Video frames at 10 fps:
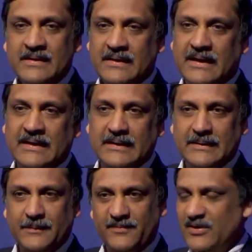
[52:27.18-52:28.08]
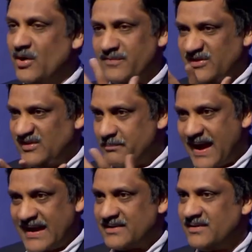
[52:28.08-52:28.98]
We're not VC
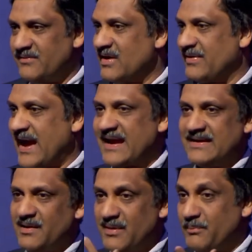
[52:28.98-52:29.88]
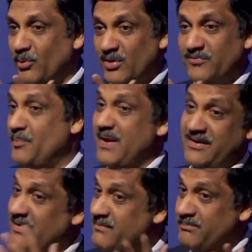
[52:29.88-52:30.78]
backed. We have an academic board for
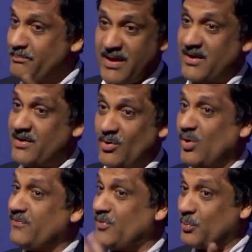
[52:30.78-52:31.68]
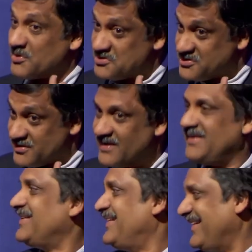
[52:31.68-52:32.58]
better or for worse.
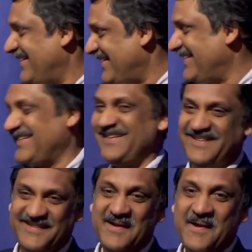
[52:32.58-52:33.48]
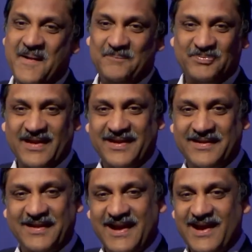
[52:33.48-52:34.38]

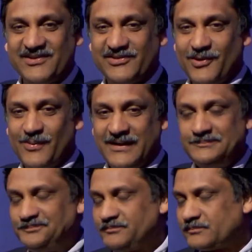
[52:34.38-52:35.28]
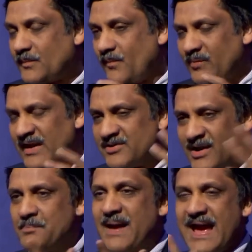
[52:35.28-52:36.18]
And so it's
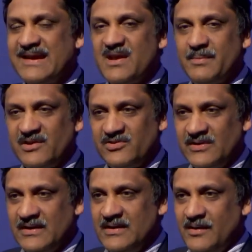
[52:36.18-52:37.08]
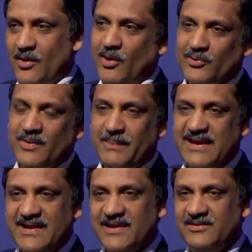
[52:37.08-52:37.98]
run by academics. Although in my
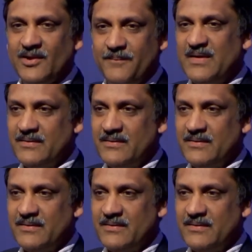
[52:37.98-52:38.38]
case, you know,